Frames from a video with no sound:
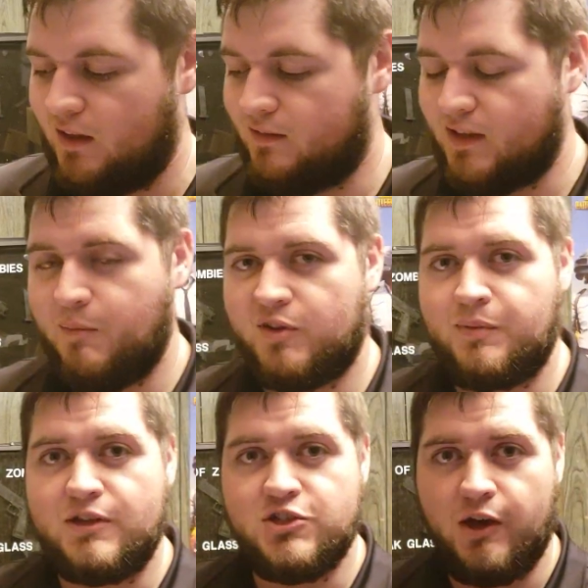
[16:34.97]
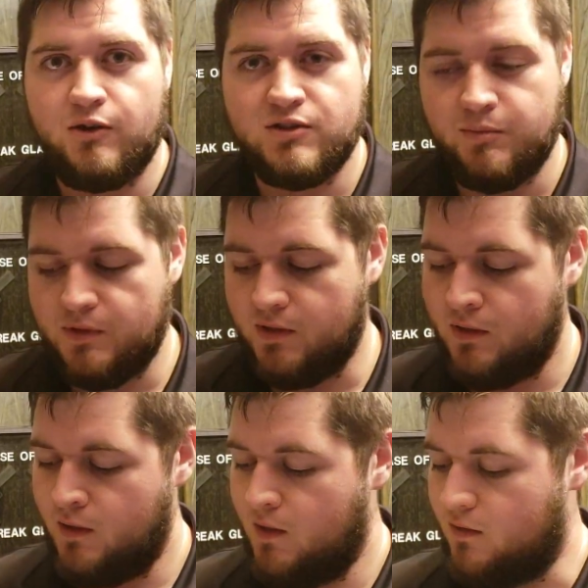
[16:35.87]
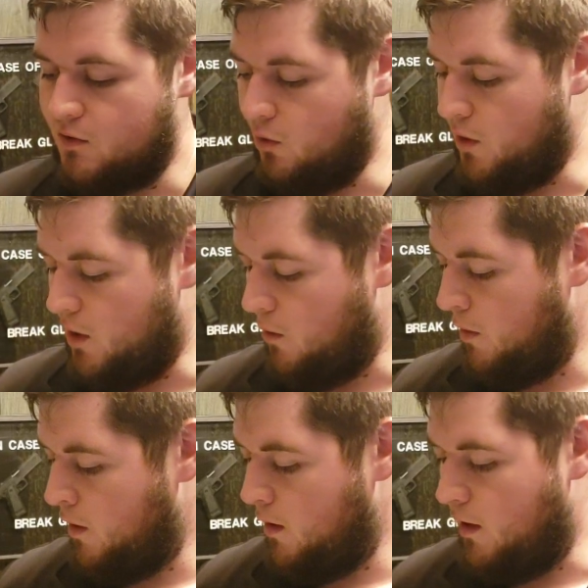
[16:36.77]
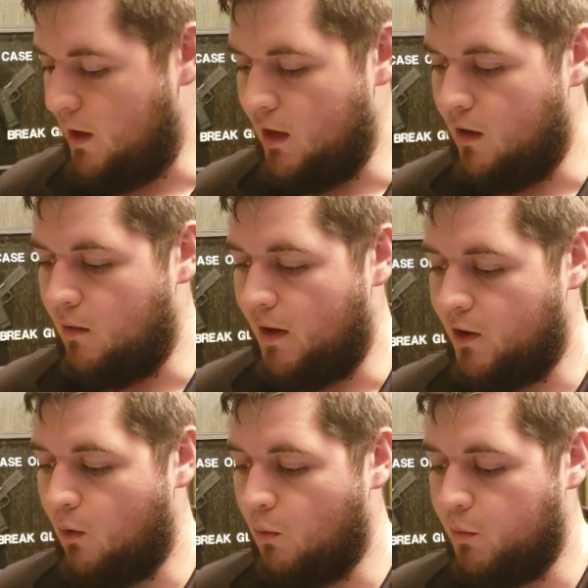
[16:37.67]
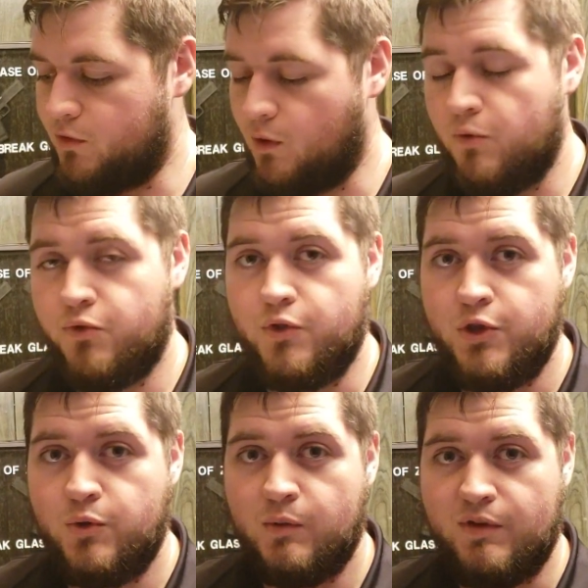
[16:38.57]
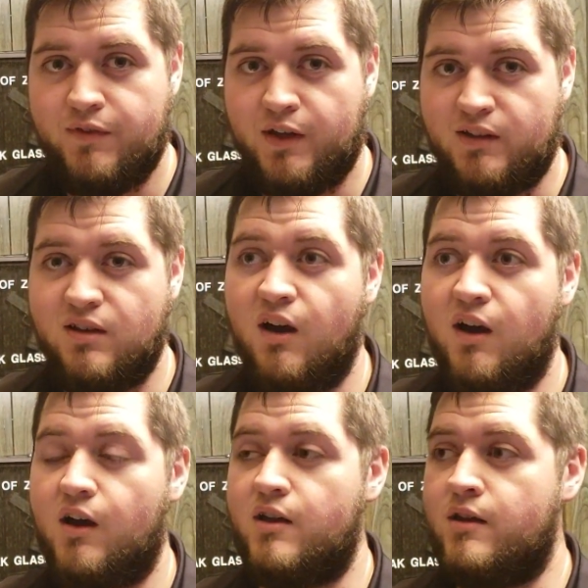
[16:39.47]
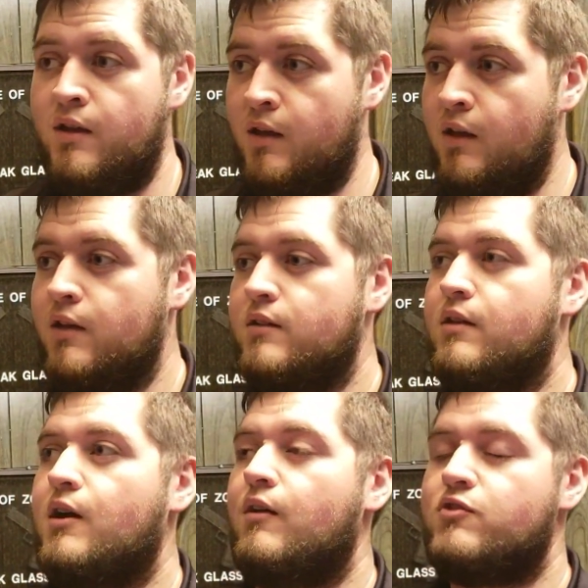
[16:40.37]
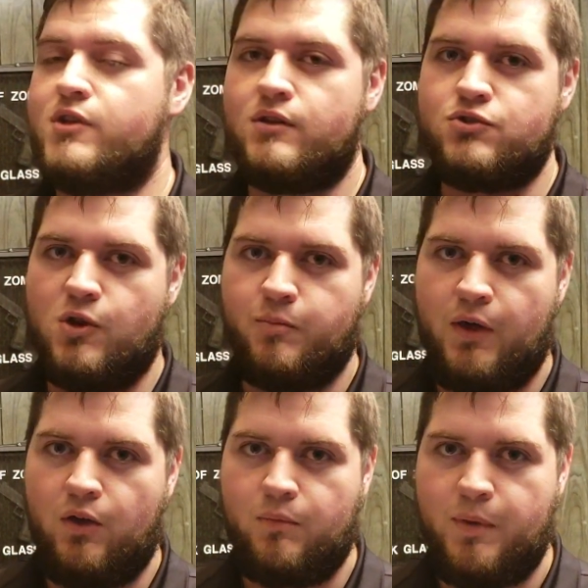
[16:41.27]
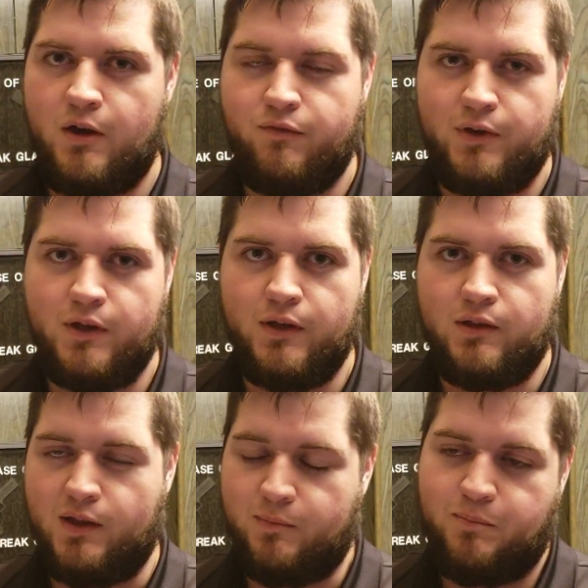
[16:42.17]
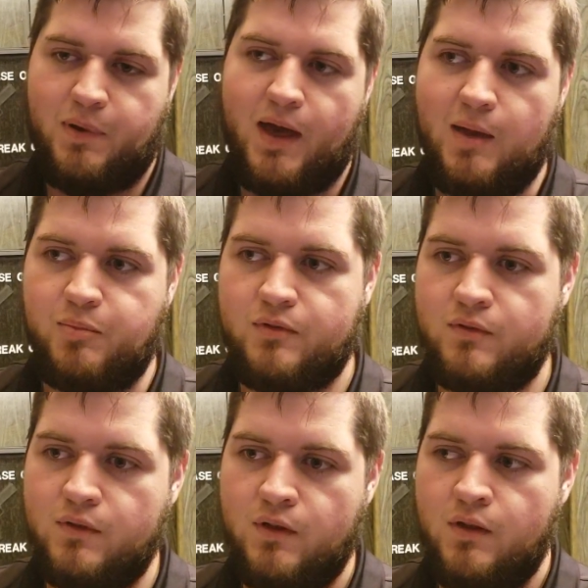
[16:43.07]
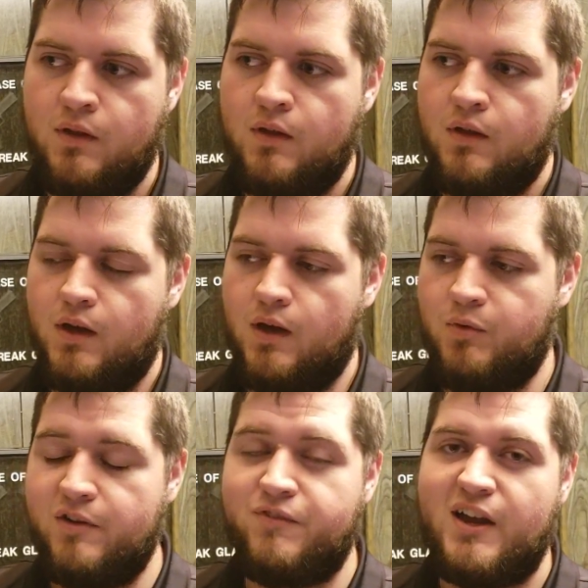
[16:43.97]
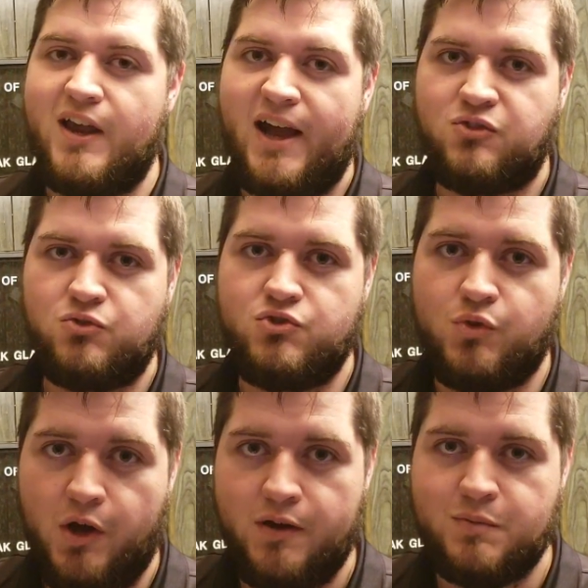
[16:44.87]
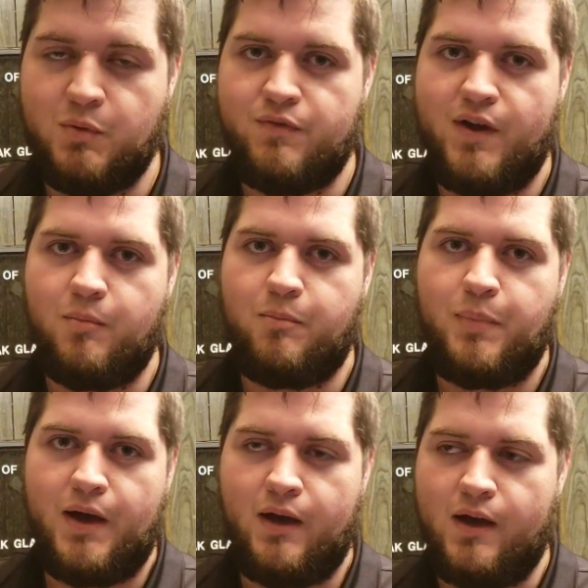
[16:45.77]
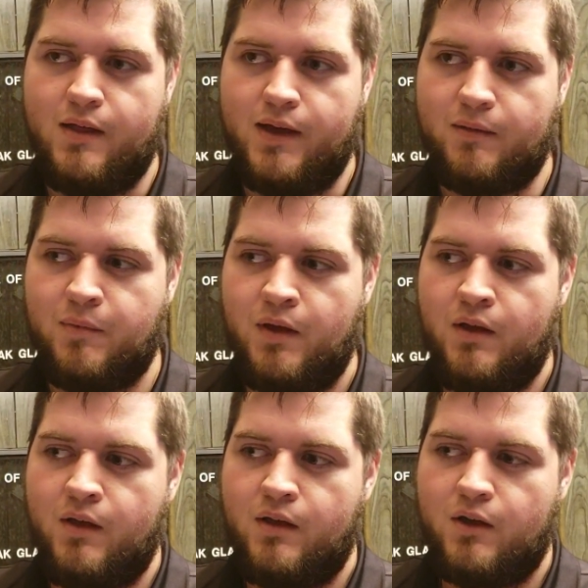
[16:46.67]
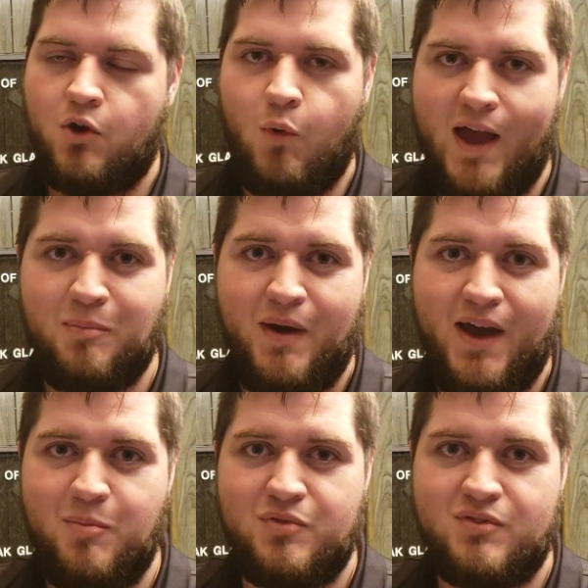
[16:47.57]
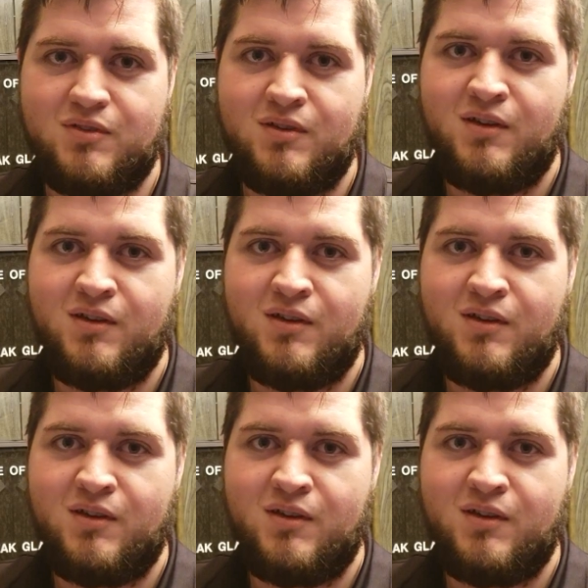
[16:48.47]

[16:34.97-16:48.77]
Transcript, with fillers: guy, this guy must be in jail or something. Don't know. Uh, I know when we was going through the unit, we found a ton ton of drug par paraphernalia, like pipes. Uh, we didn't find any actual drugs, but we found uh, like crack pipes,